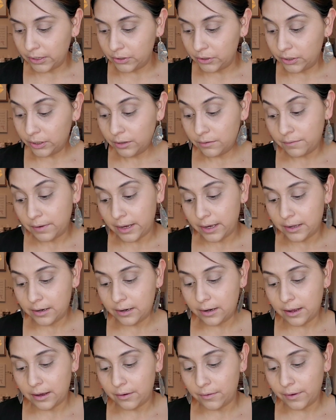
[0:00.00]
I should have had
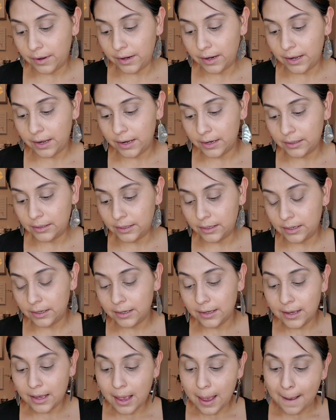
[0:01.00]
it out in
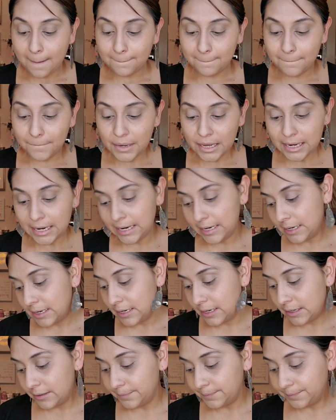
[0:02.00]
handy, but I
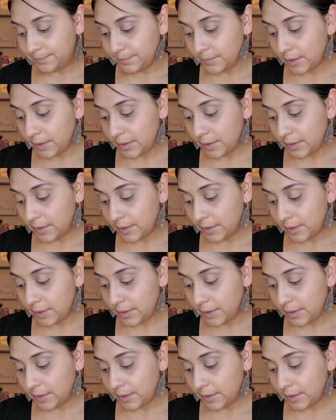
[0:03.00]
didn't.